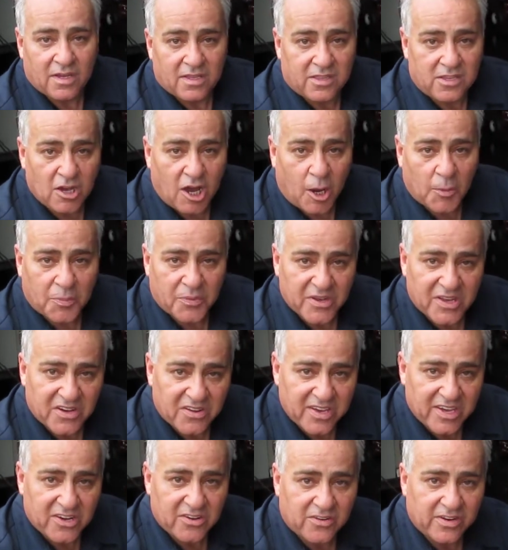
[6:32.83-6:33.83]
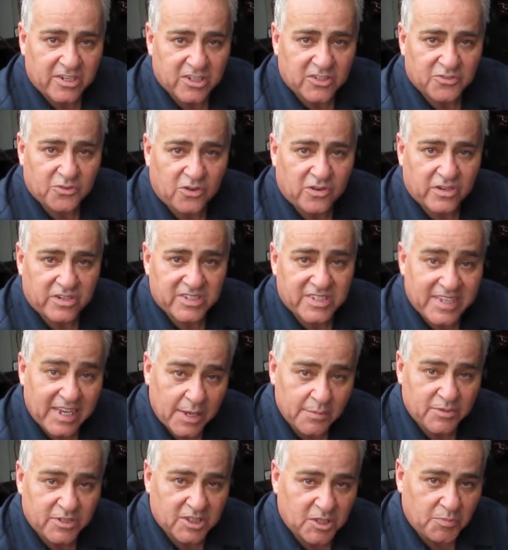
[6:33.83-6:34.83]
the operator error as far as
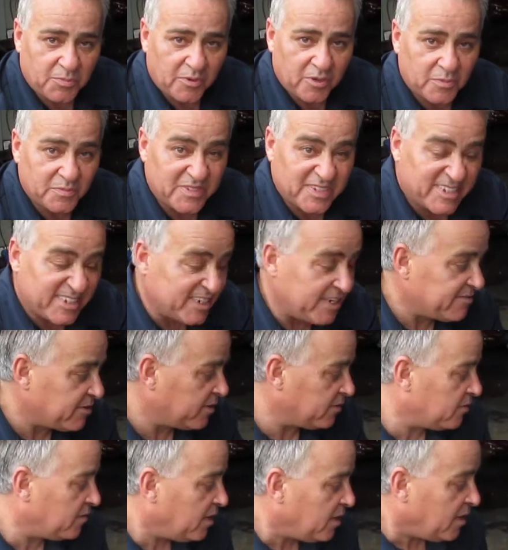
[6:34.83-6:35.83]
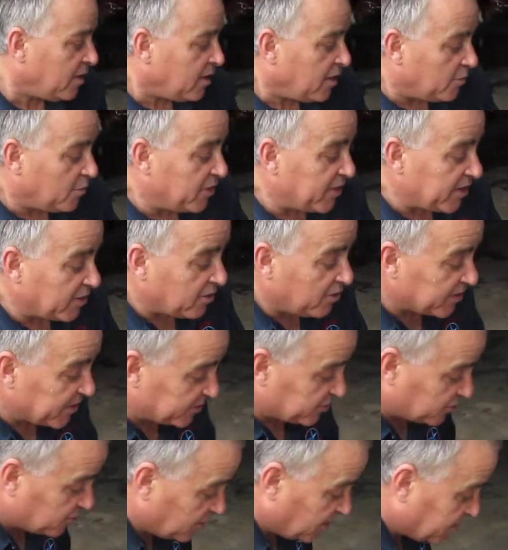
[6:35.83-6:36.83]
damage the pump is zero. We're gonna go ahead
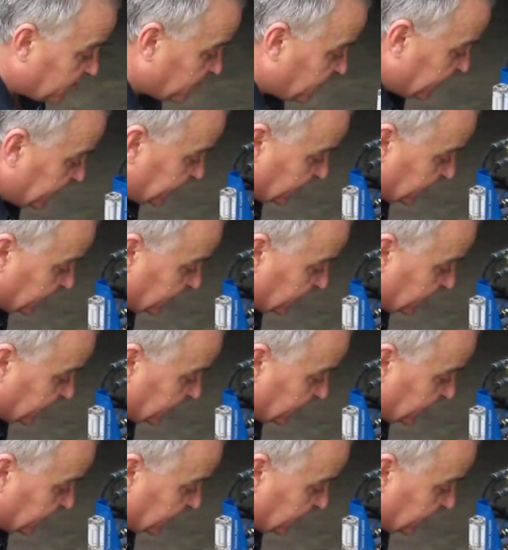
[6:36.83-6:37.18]
and start it right